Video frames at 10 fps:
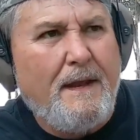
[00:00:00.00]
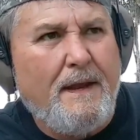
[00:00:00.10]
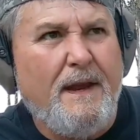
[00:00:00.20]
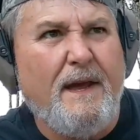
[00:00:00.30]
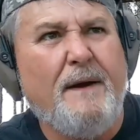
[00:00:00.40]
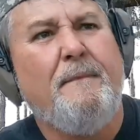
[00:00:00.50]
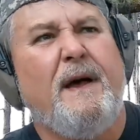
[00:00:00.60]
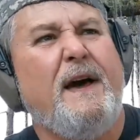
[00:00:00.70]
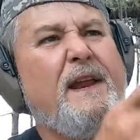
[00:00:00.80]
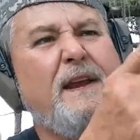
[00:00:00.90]
Yeah,
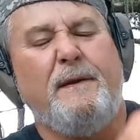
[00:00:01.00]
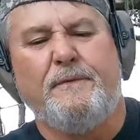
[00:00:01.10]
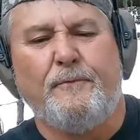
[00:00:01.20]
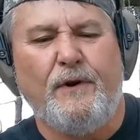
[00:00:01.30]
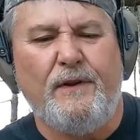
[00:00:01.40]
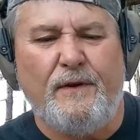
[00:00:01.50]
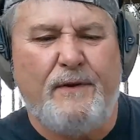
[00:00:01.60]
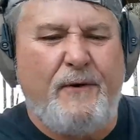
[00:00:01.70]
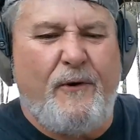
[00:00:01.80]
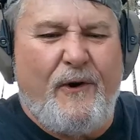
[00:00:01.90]
I didn't even run the
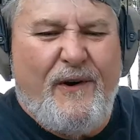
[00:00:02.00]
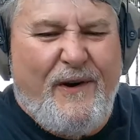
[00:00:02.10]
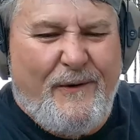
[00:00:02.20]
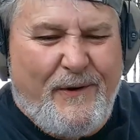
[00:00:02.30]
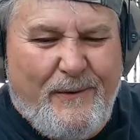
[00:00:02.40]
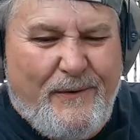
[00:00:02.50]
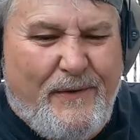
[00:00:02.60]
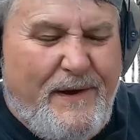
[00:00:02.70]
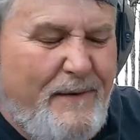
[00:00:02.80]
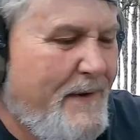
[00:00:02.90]
chrono on
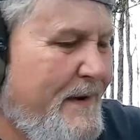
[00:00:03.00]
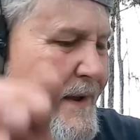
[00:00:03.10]
that one.